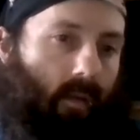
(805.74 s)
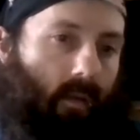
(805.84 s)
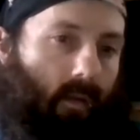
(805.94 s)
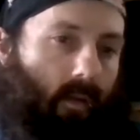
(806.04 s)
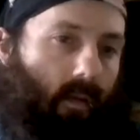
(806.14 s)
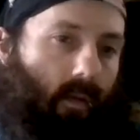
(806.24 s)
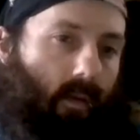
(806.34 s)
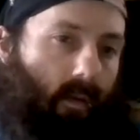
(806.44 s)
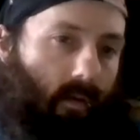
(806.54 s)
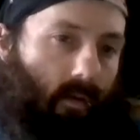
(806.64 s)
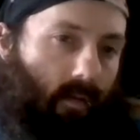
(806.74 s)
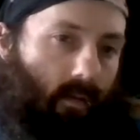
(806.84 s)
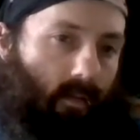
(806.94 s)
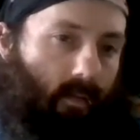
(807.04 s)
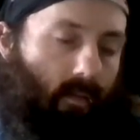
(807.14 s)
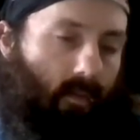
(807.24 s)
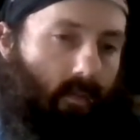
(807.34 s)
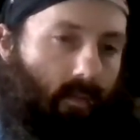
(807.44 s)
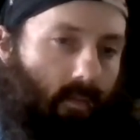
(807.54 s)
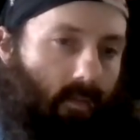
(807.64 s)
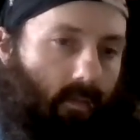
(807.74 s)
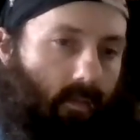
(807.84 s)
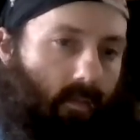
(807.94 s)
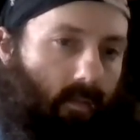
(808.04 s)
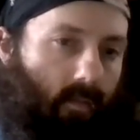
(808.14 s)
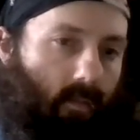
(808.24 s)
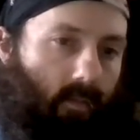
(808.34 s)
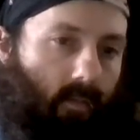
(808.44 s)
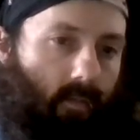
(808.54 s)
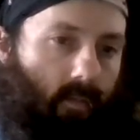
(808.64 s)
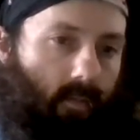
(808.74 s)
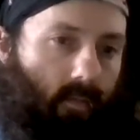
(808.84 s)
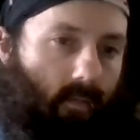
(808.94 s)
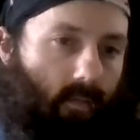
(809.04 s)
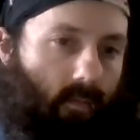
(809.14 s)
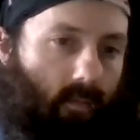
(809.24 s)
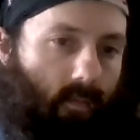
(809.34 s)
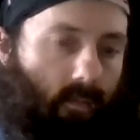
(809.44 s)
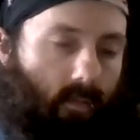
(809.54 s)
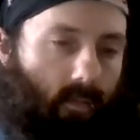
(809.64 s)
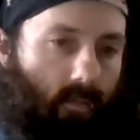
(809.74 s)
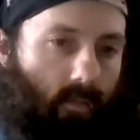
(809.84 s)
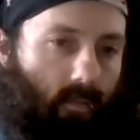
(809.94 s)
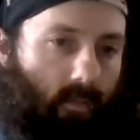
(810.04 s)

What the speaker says: (not speaking)